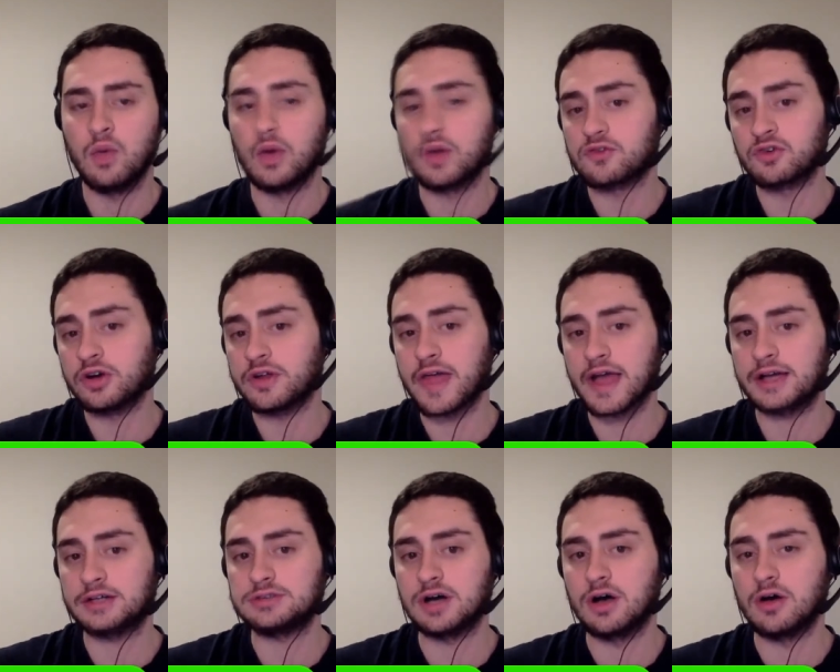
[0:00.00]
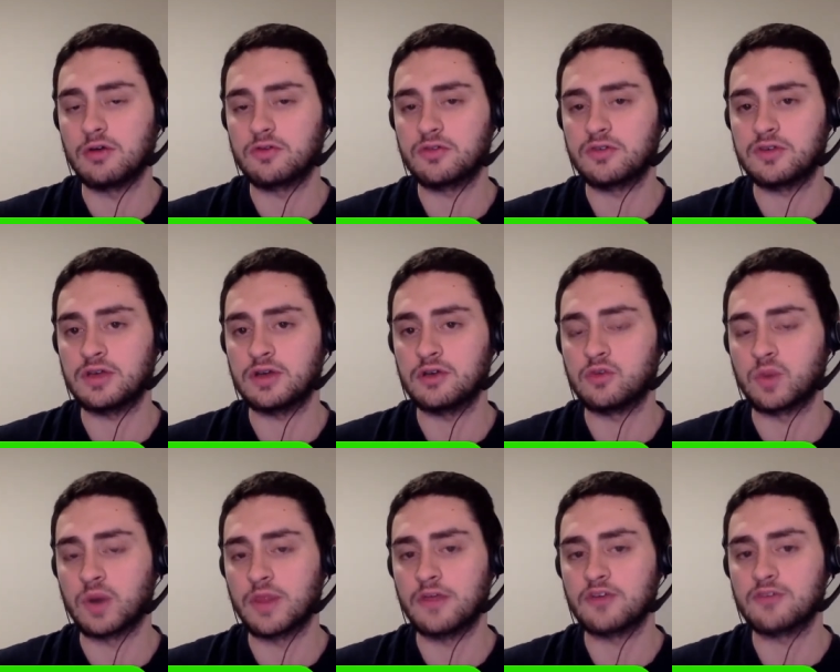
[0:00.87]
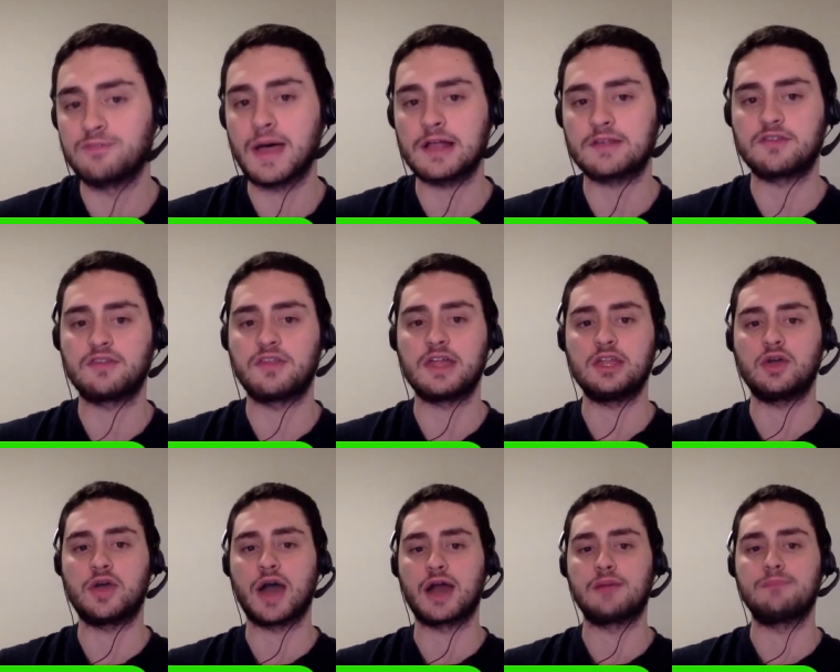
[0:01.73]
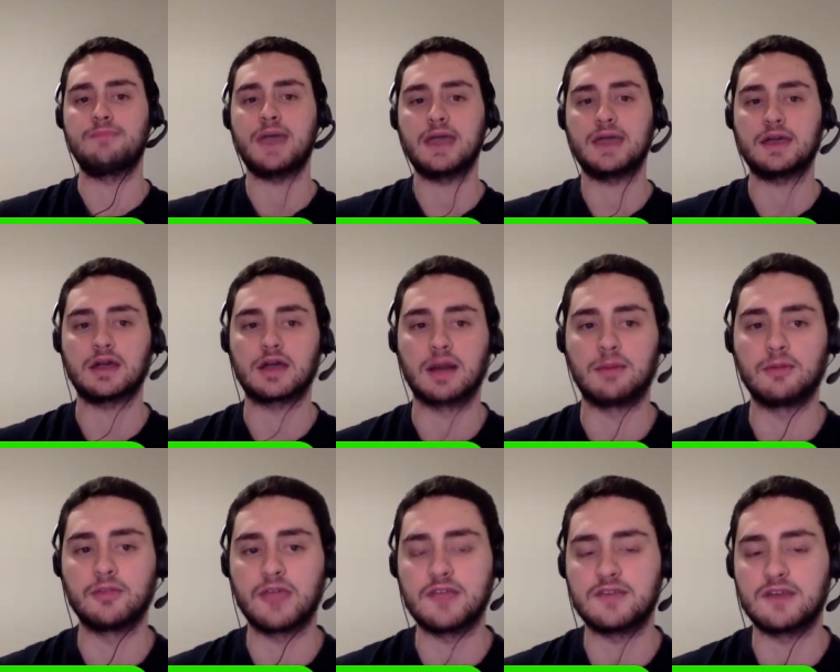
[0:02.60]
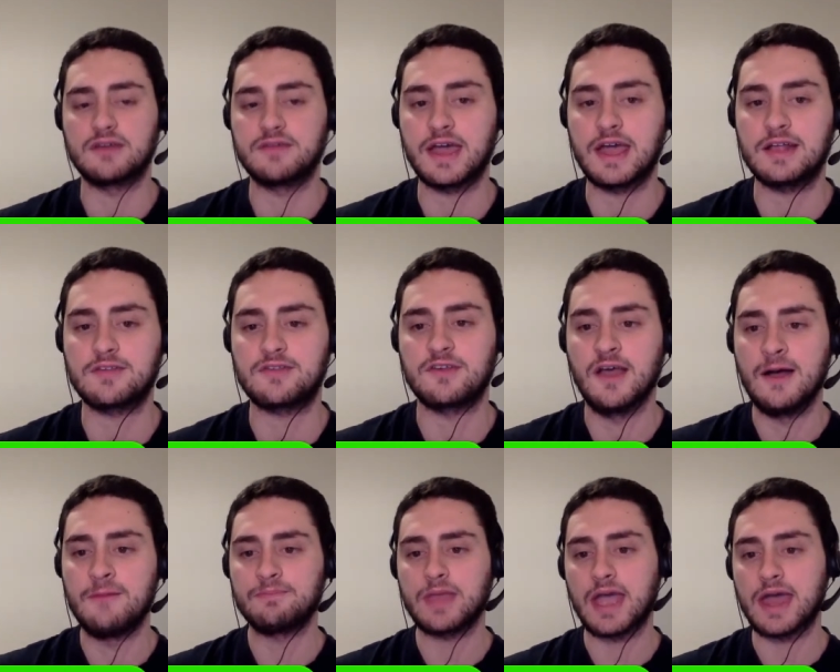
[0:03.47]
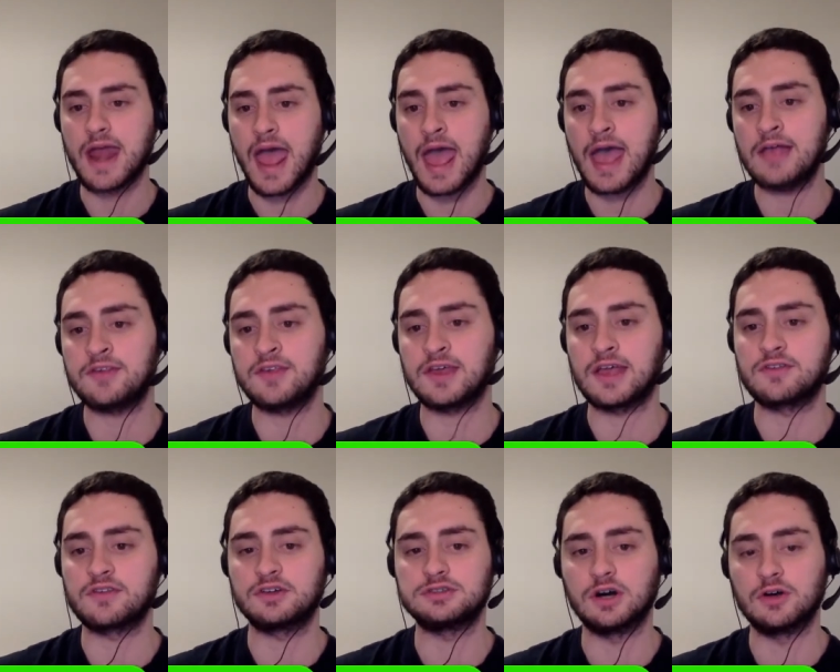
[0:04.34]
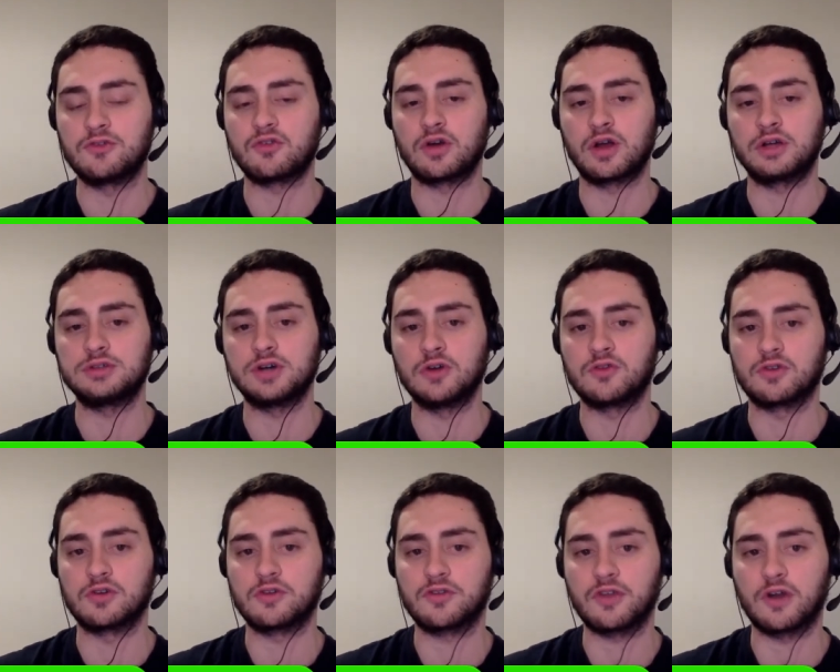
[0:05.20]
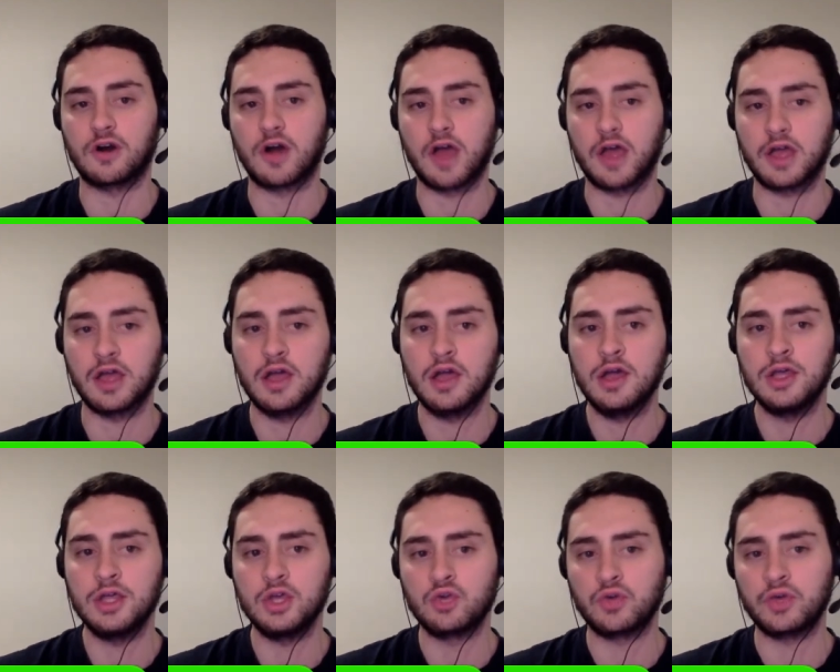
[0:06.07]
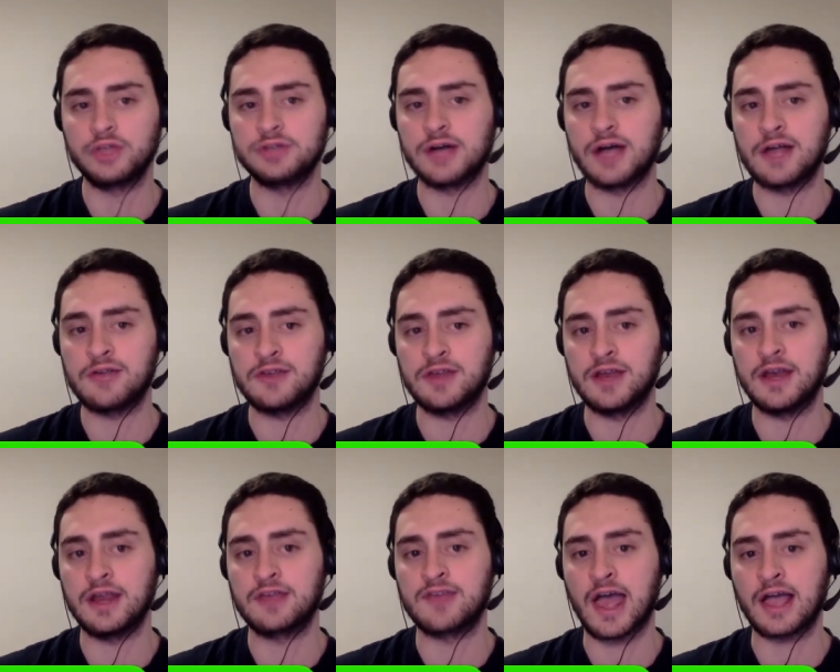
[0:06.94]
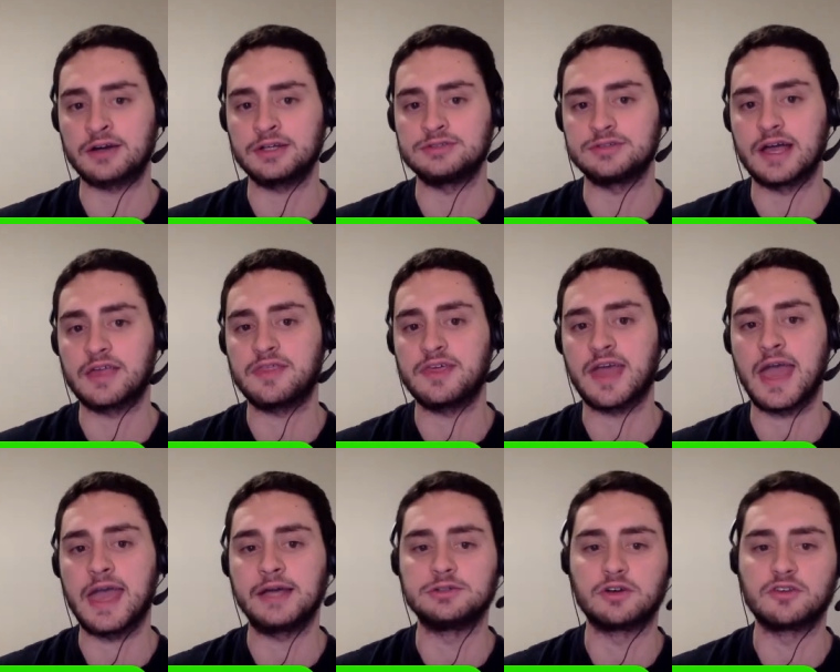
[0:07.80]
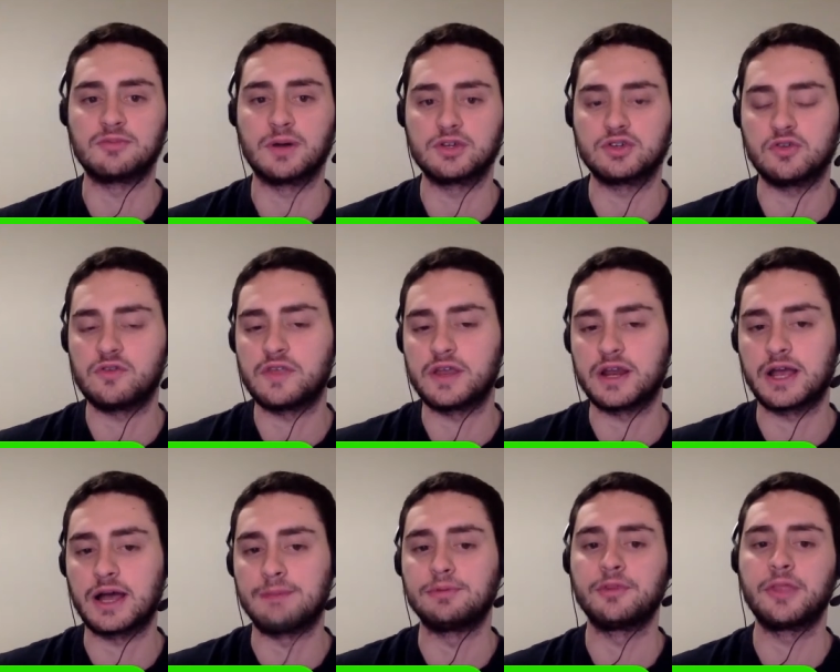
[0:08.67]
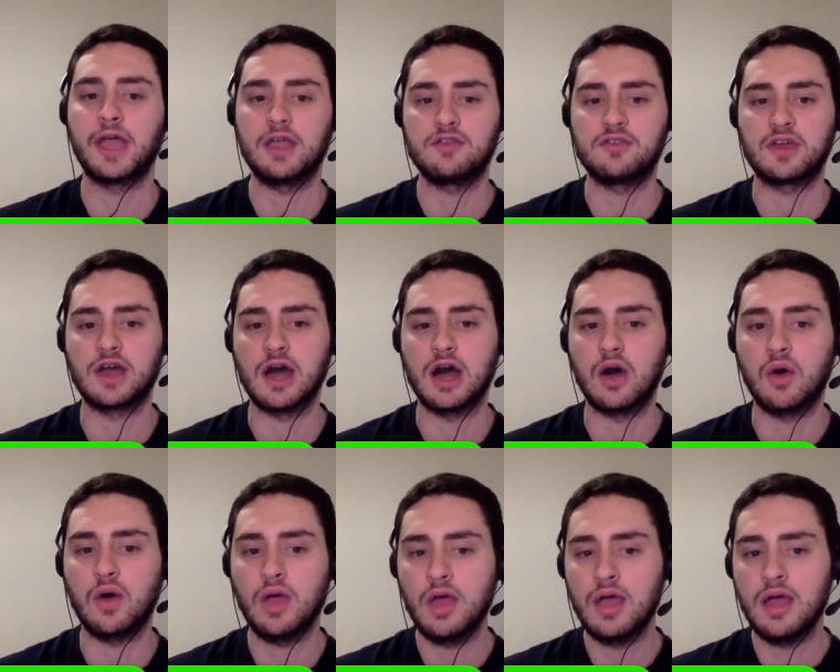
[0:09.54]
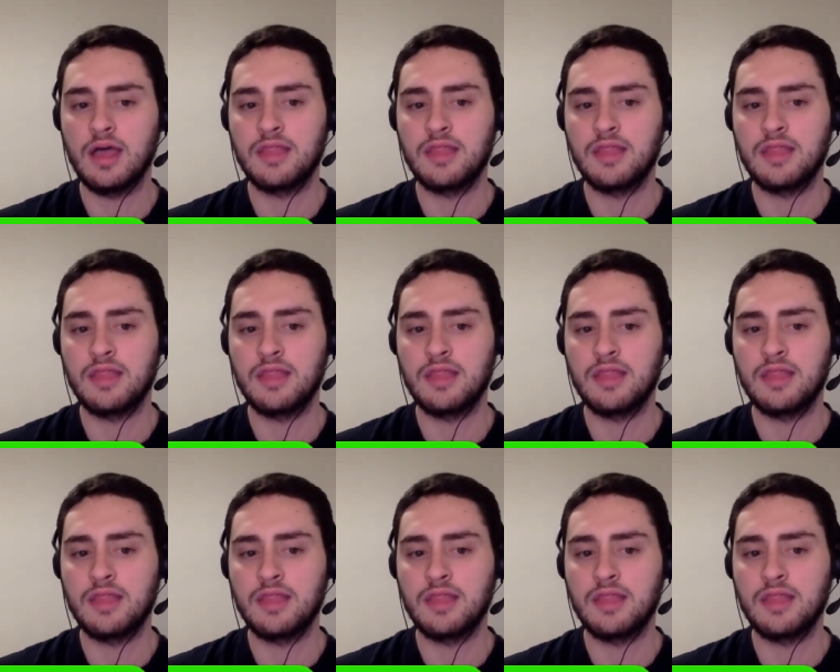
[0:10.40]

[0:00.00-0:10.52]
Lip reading: Wasn't really that close. It was one of those bets that you kind of make a couple days in advance, and as it gets closer and closer to starting, you realize you didn't exactly like the angle as much as you did a couple days ago.